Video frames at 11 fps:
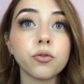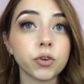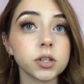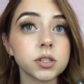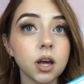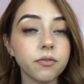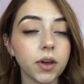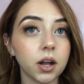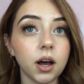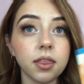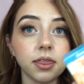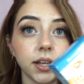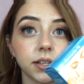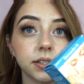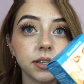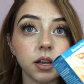first off, I got
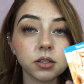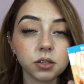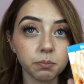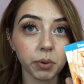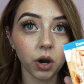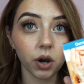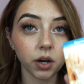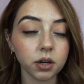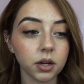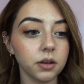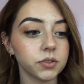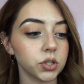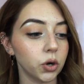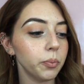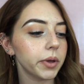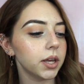this bar of
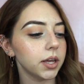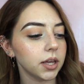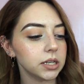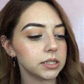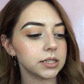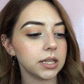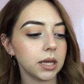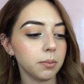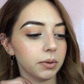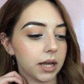soap. It is the